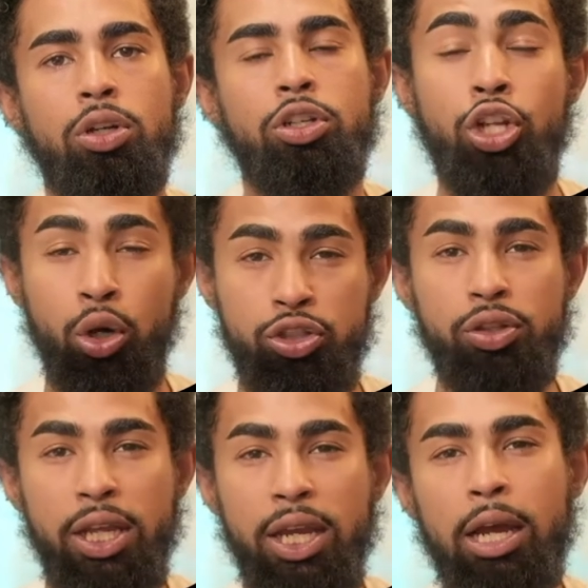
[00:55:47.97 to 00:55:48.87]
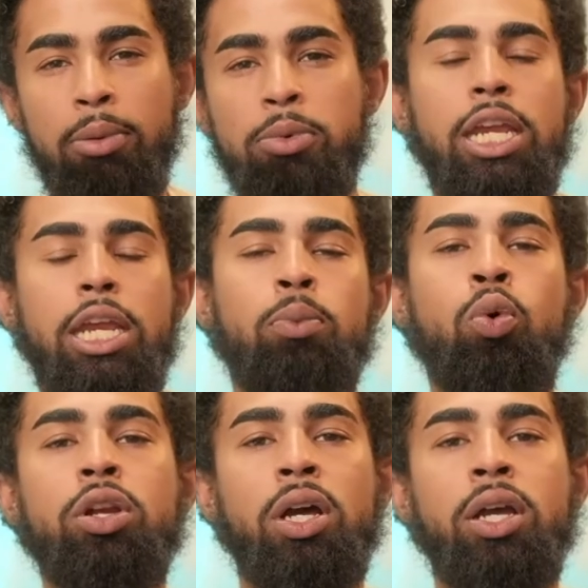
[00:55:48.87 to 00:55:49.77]
don't you think I'm going to get
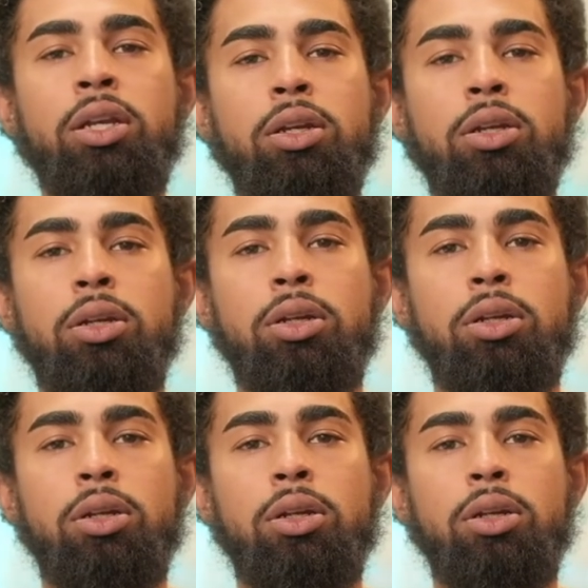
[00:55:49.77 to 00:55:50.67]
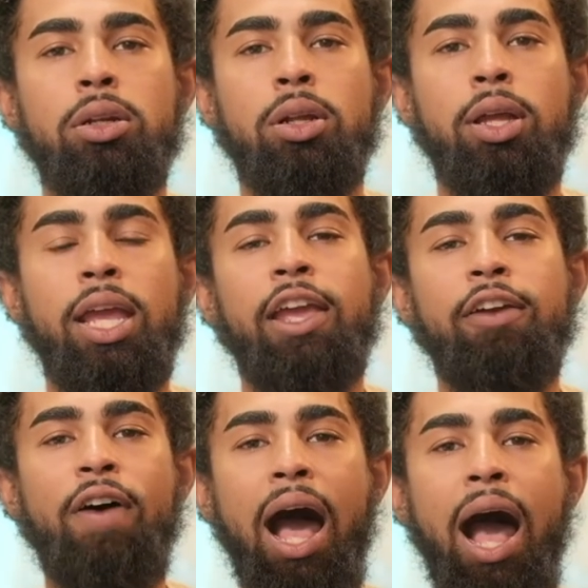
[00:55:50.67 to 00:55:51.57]
more done?
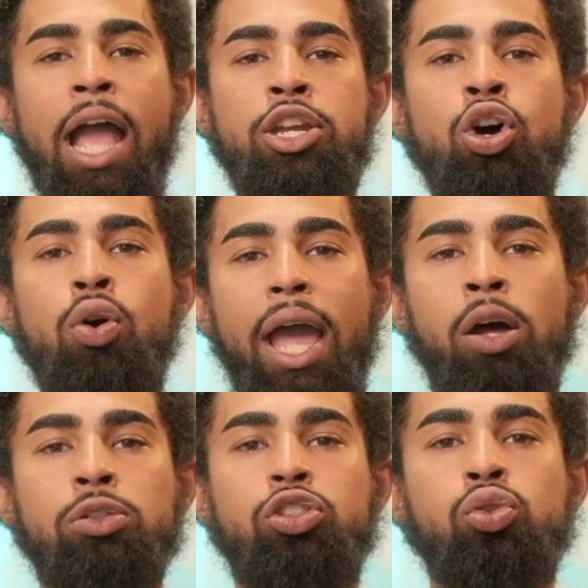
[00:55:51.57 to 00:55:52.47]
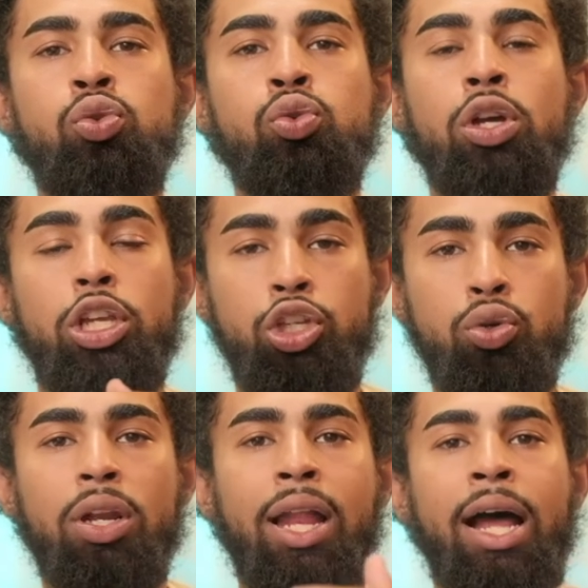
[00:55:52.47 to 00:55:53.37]
If I know how to
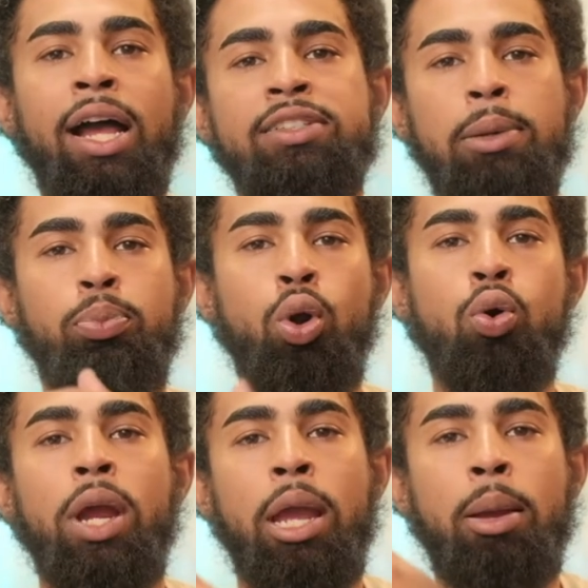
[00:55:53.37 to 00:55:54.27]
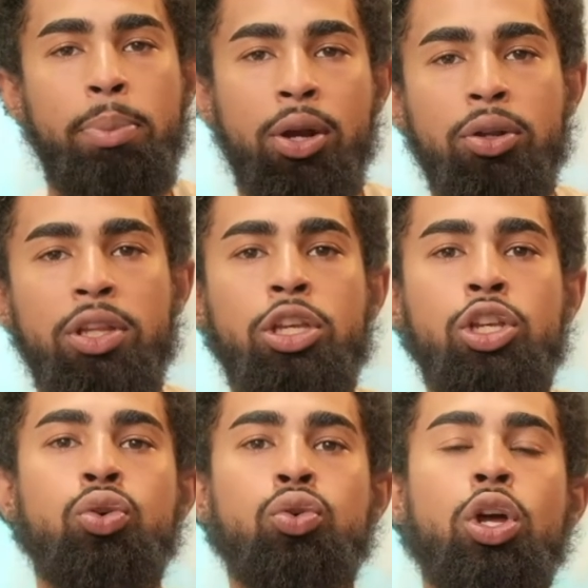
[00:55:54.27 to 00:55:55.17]
utilize a program better than
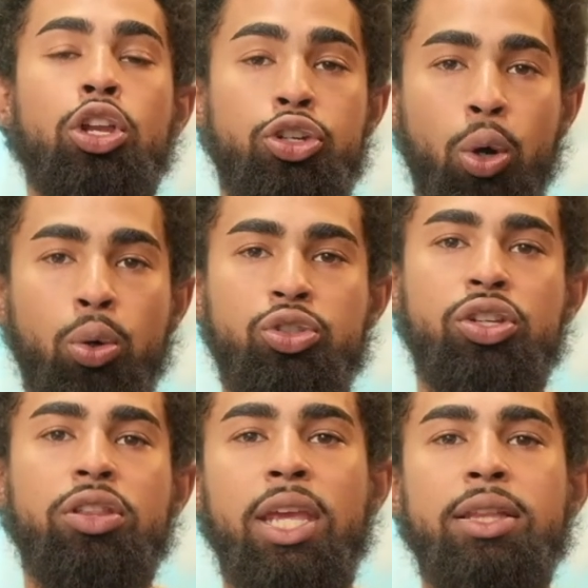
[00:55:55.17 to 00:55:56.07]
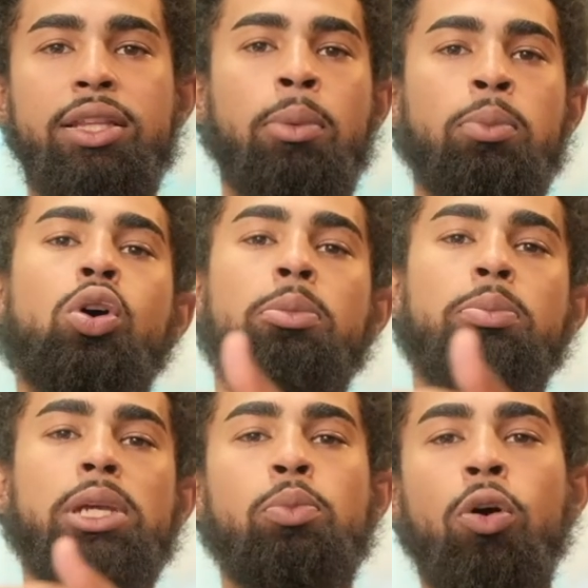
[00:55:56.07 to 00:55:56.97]
you, don't you think that I'm going to
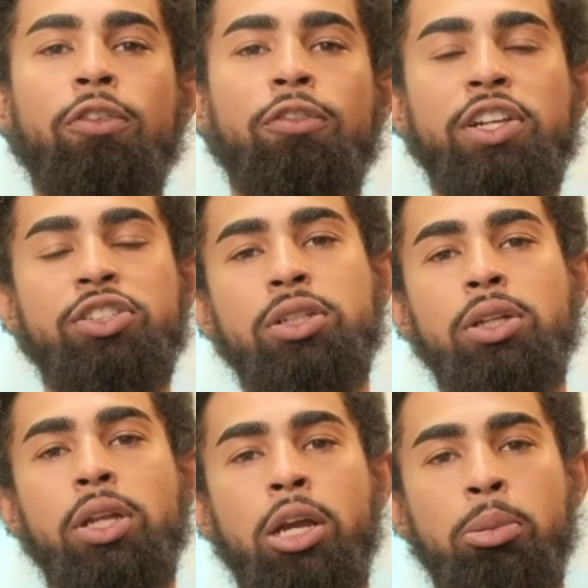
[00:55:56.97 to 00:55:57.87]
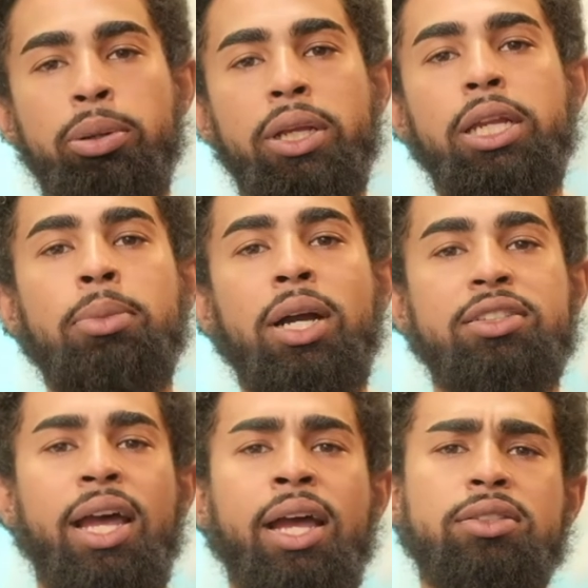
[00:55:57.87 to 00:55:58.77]
be more efficient in completing my
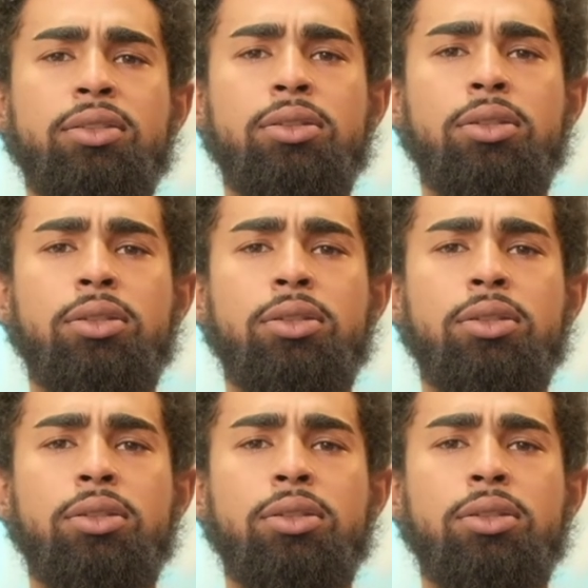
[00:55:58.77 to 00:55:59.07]
tasks?